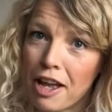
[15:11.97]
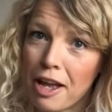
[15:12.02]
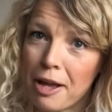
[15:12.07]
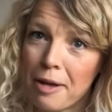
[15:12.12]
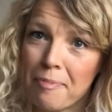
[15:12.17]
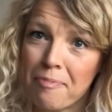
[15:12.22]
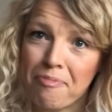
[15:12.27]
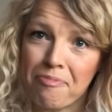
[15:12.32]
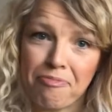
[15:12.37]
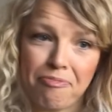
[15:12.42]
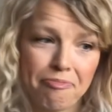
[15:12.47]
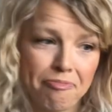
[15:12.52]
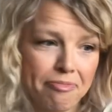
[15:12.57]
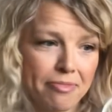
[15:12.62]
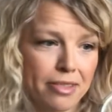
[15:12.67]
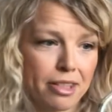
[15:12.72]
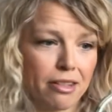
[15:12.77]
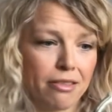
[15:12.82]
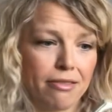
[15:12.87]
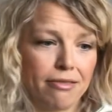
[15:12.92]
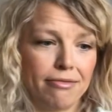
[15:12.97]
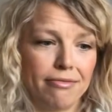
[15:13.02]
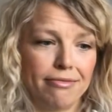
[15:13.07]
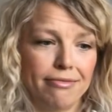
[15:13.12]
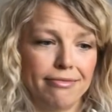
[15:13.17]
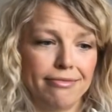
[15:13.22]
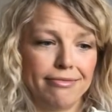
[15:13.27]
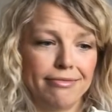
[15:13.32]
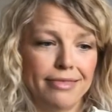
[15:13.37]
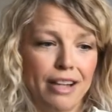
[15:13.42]

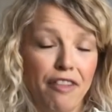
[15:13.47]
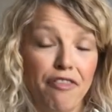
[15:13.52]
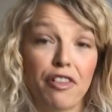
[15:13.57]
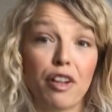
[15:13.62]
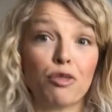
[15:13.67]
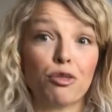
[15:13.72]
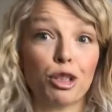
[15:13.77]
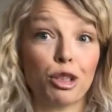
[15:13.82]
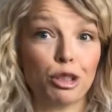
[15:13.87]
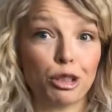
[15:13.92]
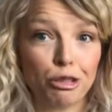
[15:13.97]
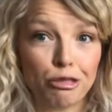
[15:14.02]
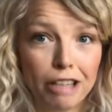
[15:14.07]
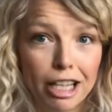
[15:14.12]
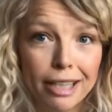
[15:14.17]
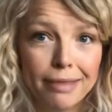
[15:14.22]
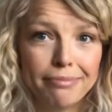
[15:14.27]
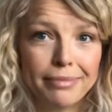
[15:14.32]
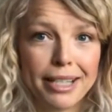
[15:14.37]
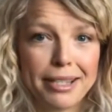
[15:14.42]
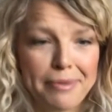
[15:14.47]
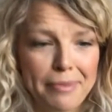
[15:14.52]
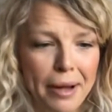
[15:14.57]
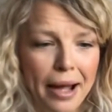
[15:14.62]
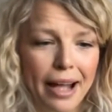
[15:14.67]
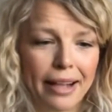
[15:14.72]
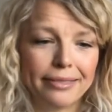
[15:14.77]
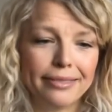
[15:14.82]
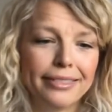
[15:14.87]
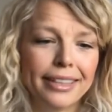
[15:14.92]
a furore as
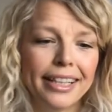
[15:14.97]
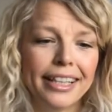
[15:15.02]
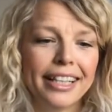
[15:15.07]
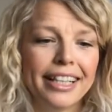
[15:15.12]
well.